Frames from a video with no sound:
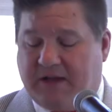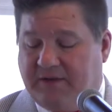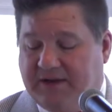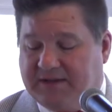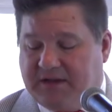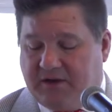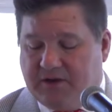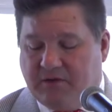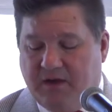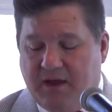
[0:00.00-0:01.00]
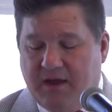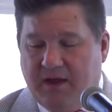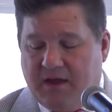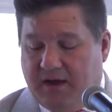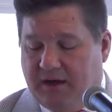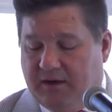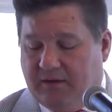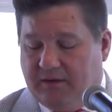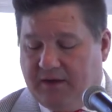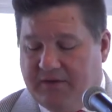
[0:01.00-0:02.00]
I don't need to tell you
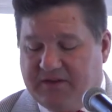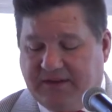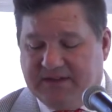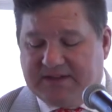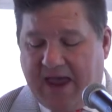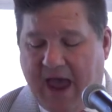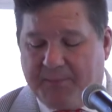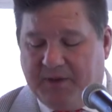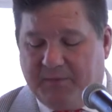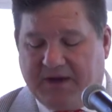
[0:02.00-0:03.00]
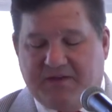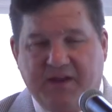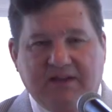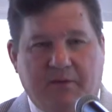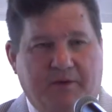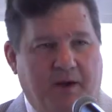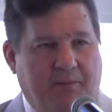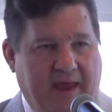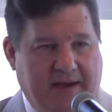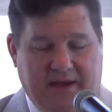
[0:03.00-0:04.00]
everything that's happened, but I think they were in a
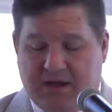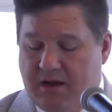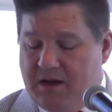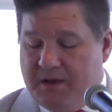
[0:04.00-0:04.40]
panic.